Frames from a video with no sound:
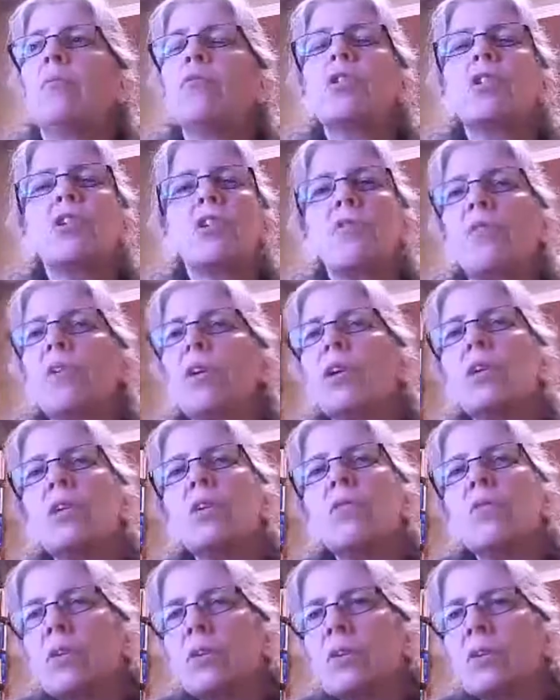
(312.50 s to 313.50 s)
which is a very
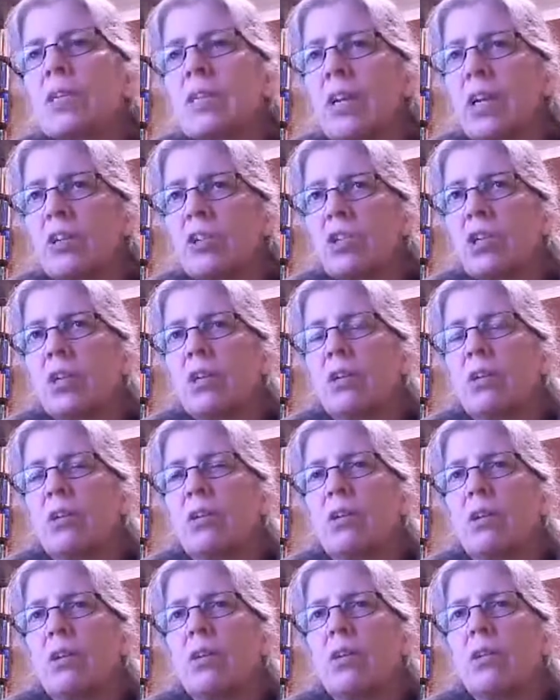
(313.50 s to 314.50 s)
different discussion
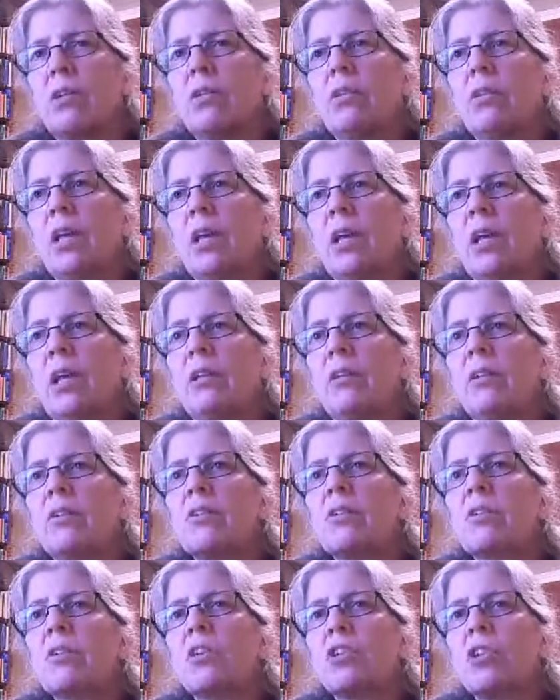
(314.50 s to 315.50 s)

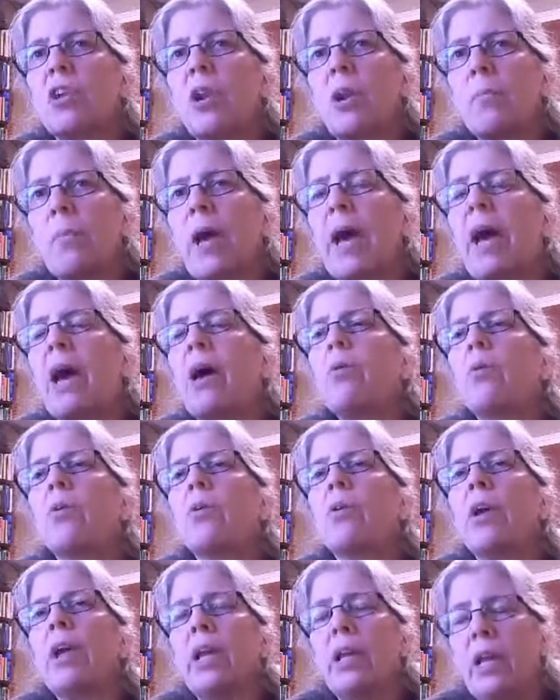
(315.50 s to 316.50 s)
than the discussion on
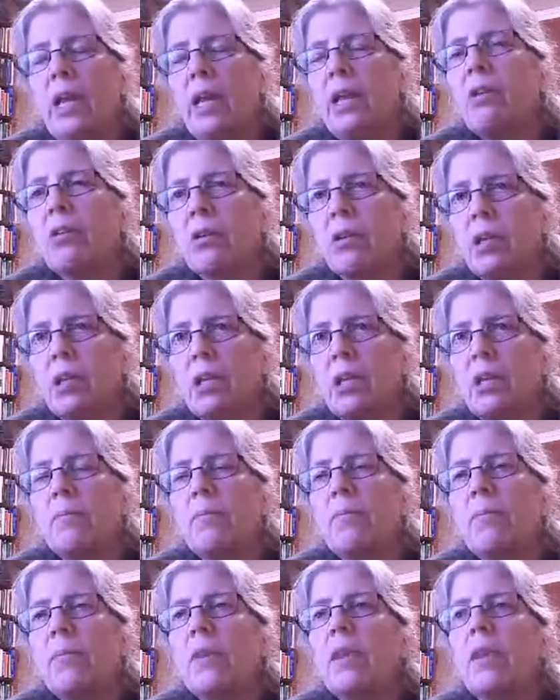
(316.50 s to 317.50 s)
power and anarchy.
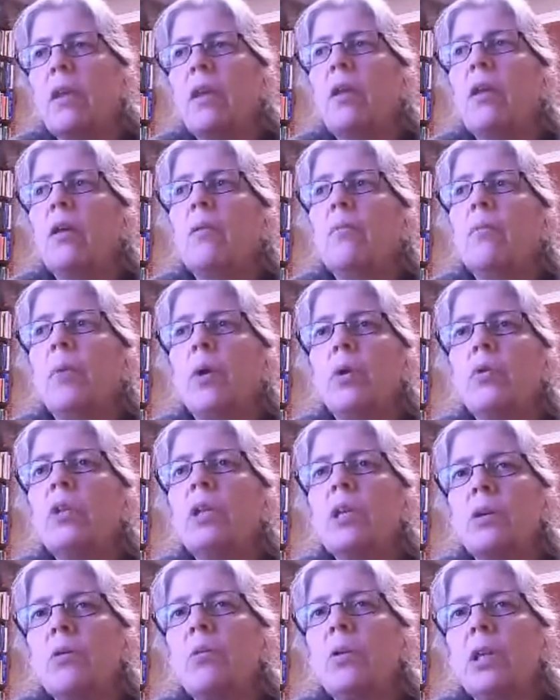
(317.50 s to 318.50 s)

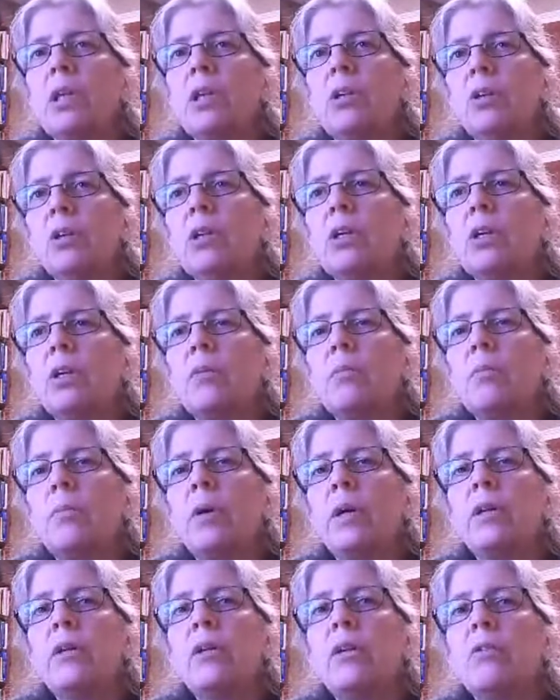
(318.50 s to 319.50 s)
Both equally
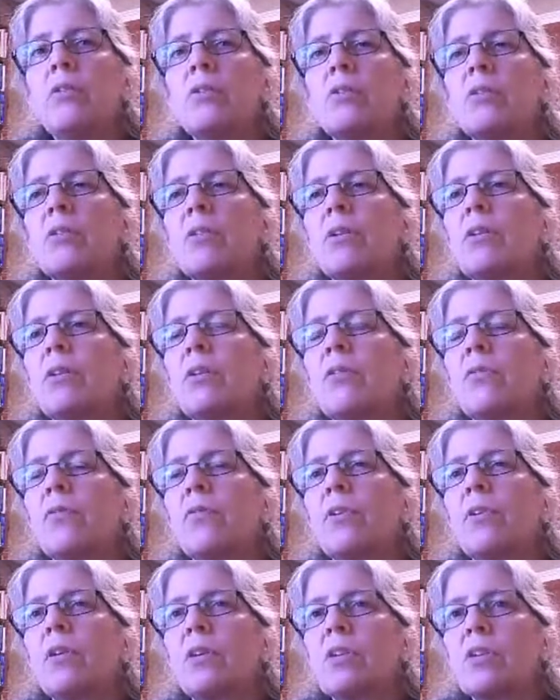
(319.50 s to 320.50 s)
good, but notice that the
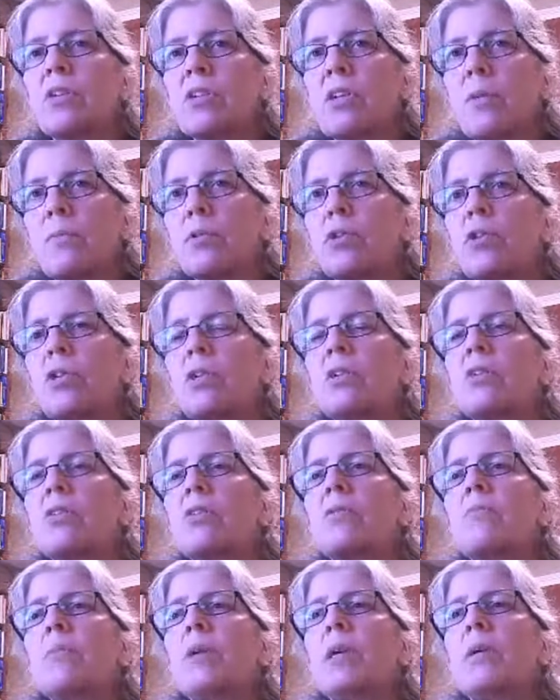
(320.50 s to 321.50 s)
different
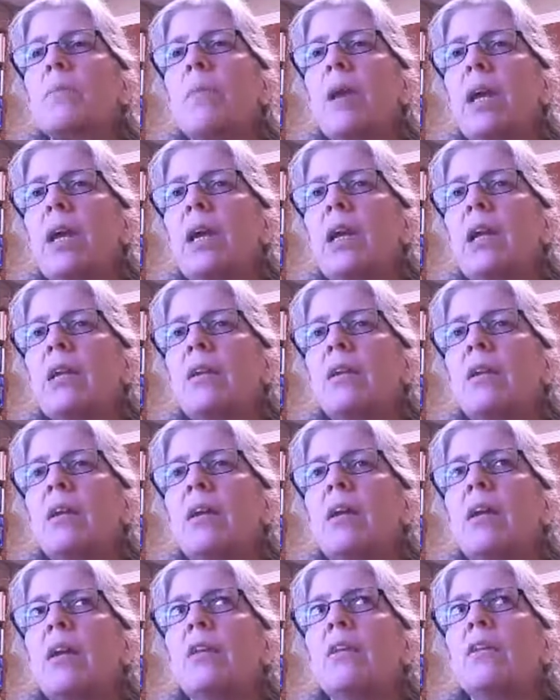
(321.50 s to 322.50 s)
assumptions being
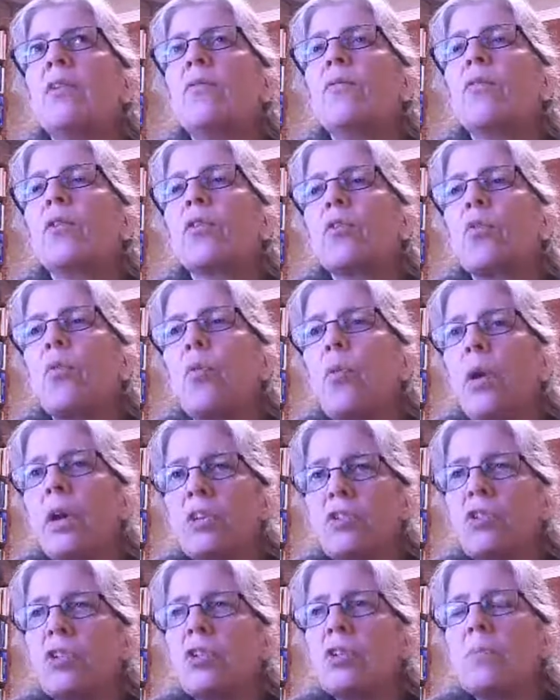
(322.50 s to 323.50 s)
made, the different
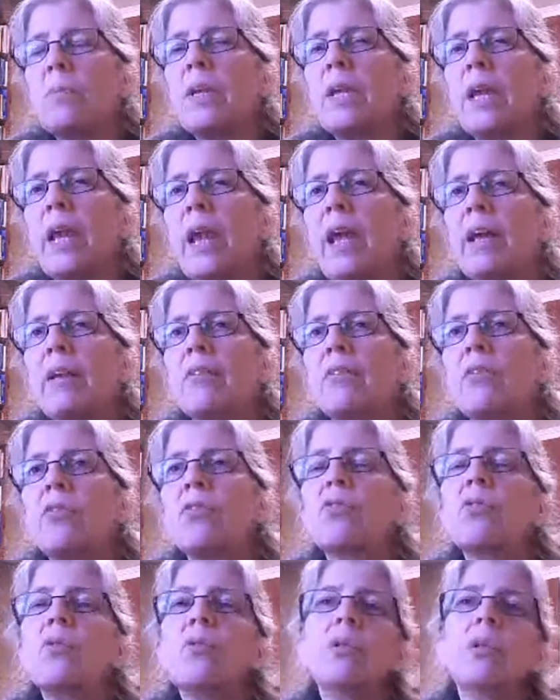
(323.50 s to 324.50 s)
questions being
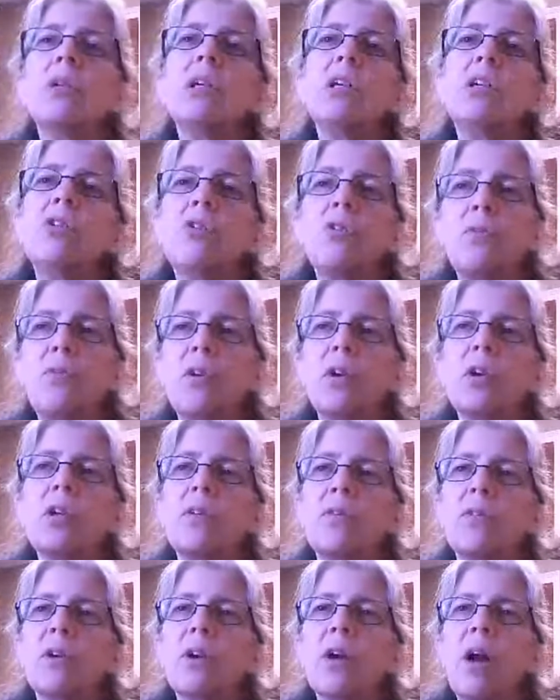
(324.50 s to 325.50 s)
asked, is going to lead you to
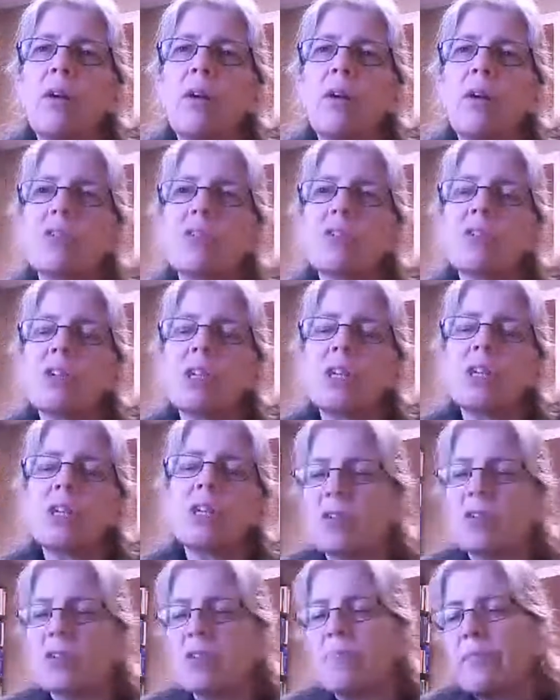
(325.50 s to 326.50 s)
very different
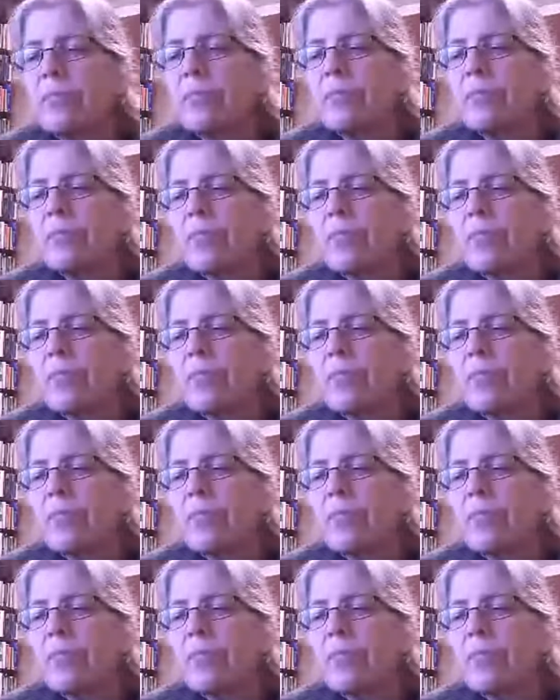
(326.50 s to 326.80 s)
conversations.